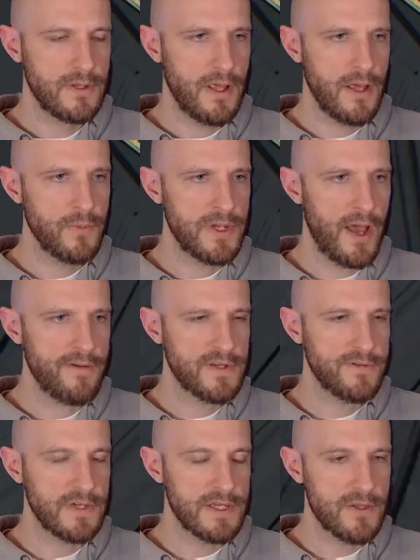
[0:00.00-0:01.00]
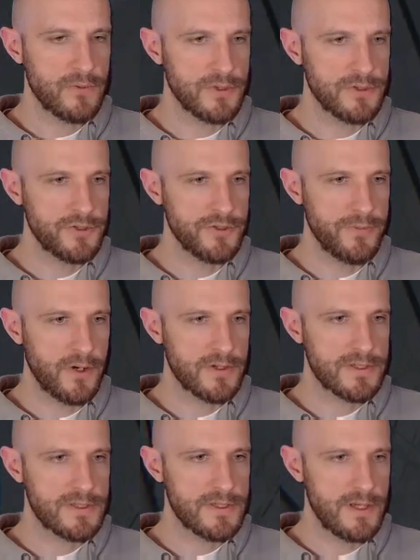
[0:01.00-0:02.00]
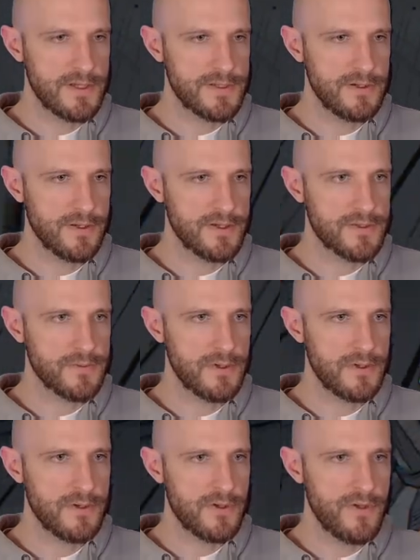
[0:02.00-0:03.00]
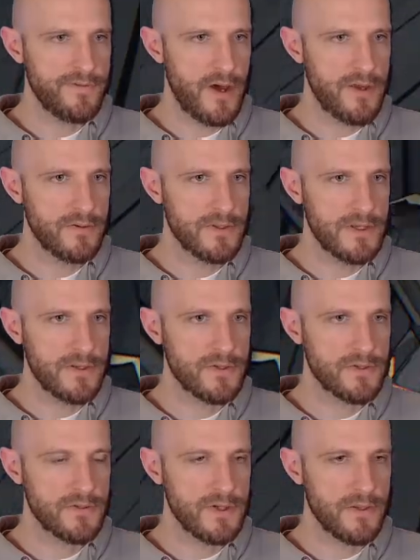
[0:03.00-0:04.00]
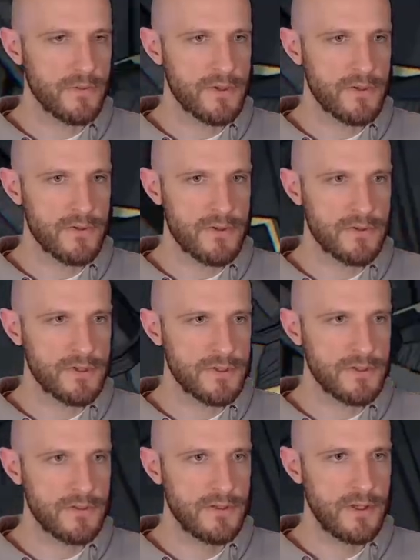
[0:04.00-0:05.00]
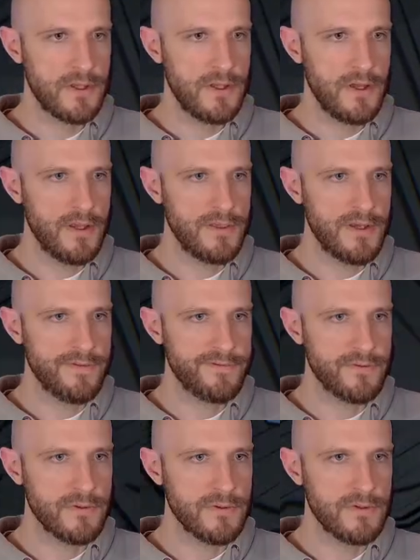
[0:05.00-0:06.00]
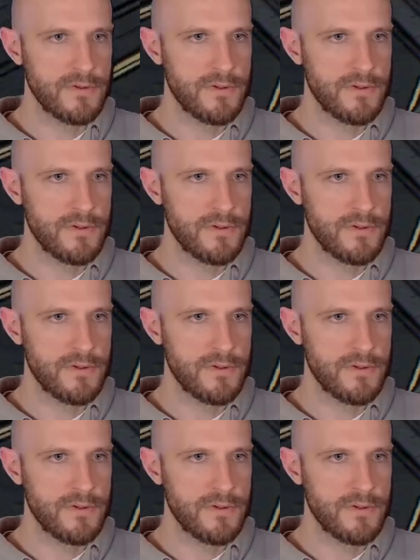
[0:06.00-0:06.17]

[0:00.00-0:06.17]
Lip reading: And we have to have at least one true box. It's not this one, so if either of these is true, the other one is also true, and therefore